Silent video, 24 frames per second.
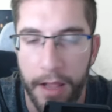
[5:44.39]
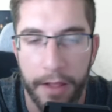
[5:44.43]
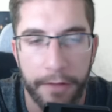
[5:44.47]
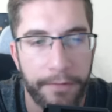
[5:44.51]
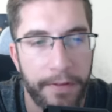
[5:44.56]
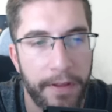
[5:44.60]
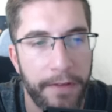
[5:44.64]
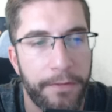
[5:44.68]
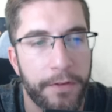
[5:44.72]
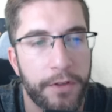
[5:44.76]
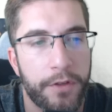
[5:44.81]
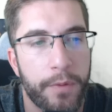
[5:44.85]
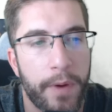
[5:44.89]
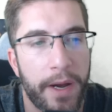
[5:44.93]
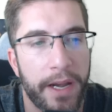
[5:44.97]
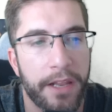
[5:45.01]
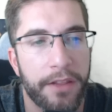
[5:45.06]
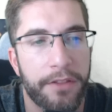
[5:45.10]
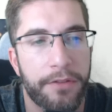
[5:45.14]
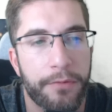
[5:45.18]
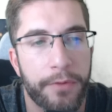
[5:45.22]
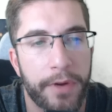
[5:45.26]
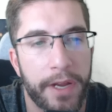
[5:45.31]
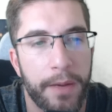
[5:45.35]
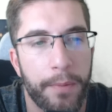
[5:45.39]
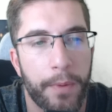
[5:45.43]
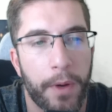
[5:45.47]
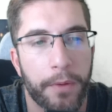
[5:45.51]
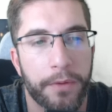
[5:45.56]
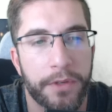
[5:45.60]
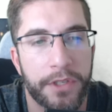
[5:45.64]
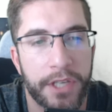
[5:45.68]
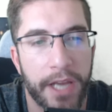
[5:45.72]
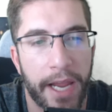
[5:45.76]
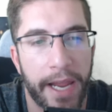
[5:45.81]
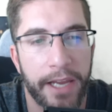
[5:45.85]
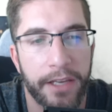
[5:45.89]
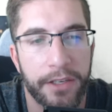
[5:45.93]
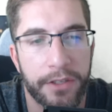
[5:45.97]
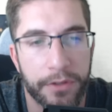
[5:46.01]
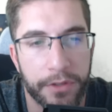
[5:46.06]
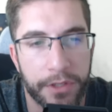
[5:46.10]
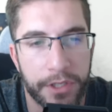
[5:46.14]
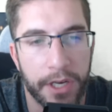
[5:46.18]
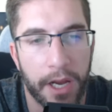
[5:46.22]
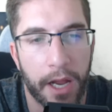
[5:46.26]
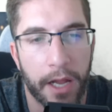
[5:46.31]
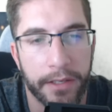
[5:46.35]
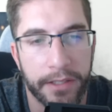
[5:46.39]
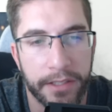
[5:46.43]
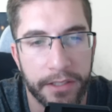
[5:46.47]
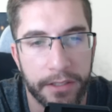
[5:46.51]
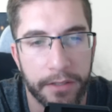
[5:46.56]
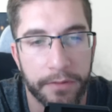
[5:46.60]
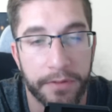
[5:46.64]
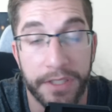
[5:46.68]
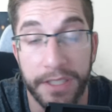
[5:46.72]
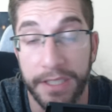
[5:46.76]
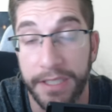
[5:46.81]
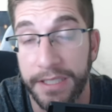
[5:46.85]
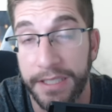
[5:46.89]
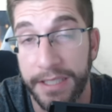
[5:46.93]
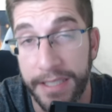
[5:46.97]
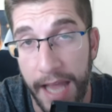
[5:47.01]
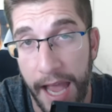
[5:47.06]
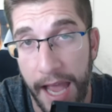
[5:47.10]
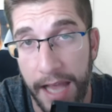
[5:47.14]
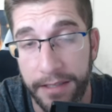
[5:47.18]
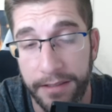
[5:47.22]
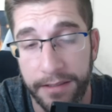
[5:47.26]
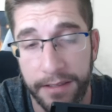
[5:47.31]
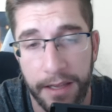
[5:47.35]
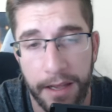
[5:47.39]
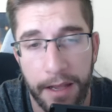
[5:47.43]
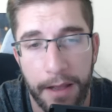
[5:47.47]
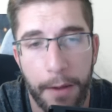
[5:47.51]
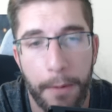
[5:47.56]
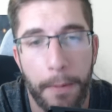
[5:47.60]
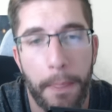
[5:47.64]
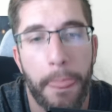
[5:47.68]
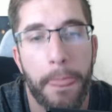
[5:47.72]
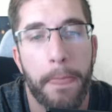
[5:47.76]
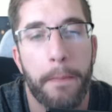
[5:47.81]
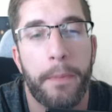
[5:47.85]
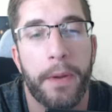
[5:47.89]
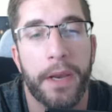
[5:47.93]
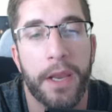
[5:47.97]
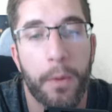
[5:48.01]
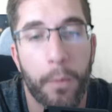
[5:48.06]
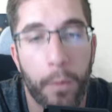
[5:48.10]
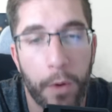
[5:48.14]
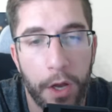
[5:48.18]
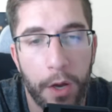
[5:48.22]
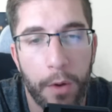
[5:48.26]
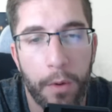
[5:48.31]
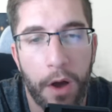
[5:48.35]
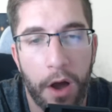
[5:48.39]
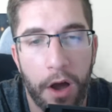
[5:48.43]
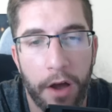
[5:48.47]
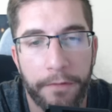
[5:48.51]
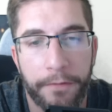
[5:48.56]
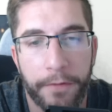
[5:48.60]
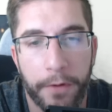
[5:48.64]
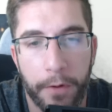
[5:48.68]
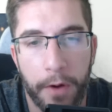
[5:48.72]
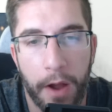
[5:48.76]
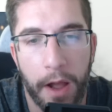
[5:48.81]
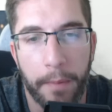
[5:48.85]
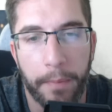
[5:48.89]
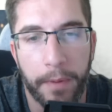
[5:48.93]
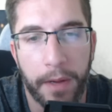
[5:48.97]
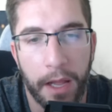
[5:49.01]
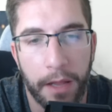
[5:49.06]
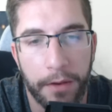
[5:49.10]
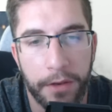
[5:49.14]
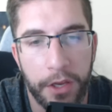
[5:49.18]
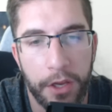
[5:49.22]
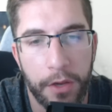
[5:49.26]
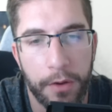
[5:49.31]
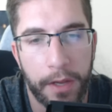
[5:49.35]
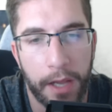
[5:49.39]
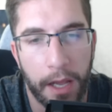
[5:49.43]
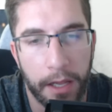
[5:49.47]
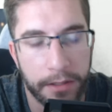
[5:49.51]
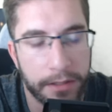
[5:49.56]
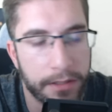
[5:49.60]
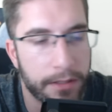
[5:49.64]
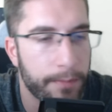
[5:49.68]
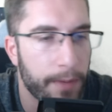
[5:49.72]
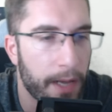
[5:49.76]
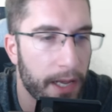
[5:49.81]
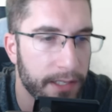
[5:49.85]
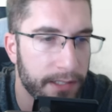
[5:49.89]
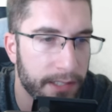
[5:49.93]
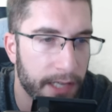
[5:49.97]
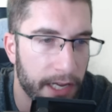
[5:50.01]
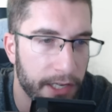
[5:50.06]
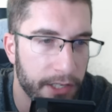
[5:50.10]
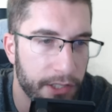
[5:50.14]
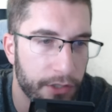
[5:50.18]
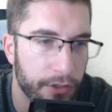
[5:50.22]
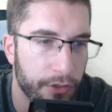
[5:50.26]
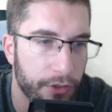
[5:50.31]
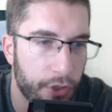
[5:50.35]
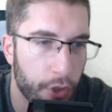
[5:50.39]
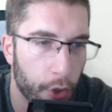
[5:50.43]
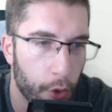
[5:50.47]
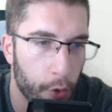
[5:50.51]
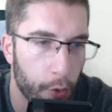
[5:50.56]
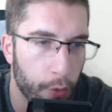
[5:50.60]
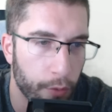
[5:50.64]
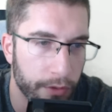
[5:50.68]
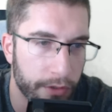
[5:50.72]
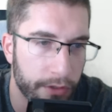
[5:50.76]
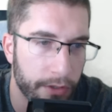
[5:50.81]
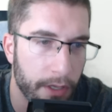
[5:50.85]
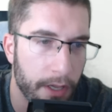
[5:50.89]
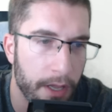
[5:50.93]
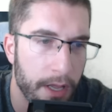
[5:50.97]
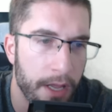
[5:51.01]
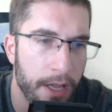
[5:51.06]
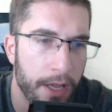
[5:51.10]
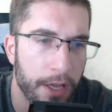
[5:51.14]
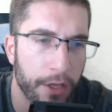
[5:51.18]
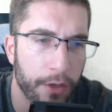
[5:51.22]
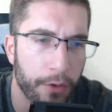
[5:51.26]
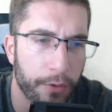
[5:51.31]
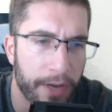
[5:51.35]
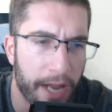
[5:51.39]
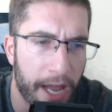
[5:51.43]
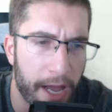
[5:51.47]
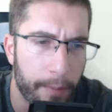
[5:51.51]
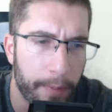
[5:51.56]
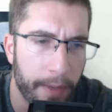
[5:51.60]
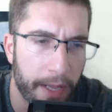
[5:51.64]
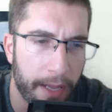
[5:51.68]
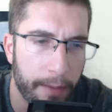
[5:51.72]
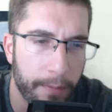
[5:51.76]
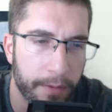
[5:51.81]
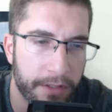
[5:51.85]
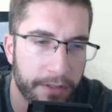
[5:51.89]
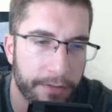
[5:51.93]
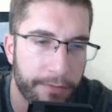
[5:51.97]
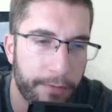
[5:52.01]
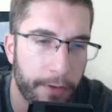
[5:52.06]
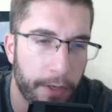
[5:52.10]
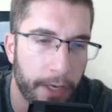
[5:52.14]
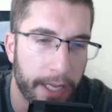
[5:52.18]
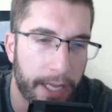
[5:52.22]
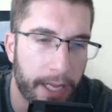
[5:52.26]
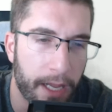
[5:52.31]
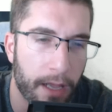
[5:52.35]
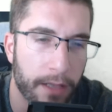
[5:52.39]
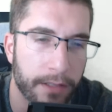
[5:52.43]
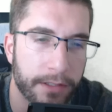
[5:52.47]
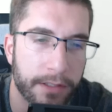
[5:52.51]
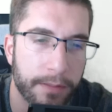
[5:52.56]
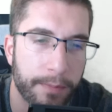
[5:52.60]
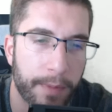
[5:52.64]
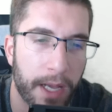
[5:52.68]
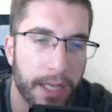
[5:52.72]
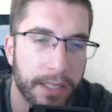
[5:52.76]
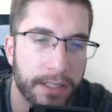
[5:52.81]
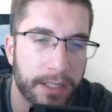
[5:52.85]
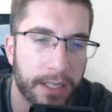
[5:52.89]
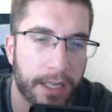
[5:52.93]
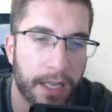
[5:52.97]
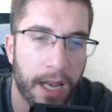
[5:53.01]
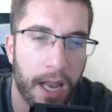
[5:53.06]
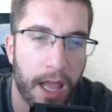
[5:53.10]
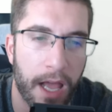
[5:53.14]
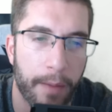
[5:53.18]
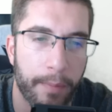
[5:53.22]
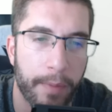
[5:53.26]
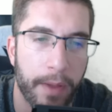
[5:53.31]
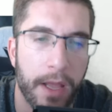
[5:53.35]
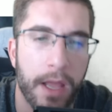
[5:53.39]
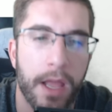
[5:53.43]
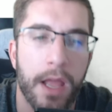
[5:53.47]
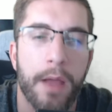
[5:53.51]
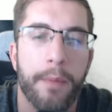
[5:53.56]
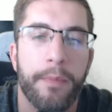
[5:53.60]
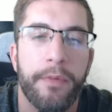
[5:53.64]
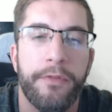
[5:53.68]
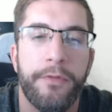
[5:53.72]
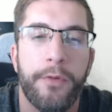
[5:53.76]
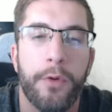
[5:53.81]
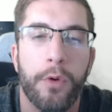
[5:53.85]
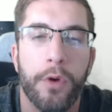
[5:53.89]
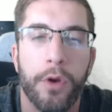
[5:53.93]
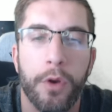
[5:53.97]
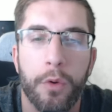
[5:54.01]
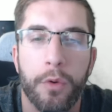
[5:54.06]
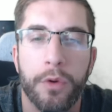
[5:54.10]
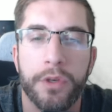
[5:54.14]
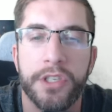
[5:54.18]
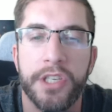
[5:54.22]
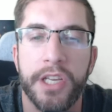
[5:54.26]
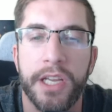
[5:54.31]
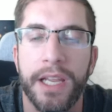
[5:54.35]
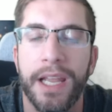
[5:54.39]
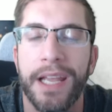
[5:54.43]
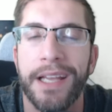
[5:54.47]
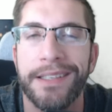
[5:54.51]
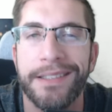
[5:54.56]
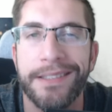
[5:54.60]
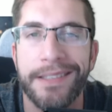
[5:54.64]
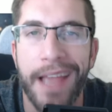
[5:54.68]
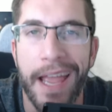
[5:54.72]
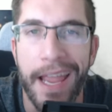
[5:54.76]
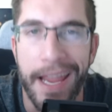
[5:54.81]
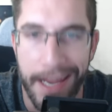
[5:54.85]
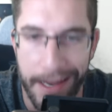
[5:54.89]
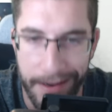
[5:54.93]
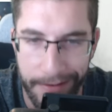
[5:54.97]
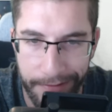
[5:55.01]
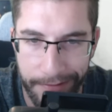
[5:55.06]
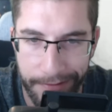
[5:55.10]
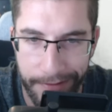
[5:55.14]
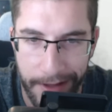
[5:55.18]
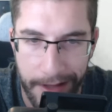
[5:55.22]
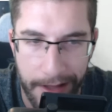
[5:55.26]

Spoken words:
FIFA 23 won't change your chances of success, but it will offer up new customization tools. You'll now be able to fully customize the club before launching a save.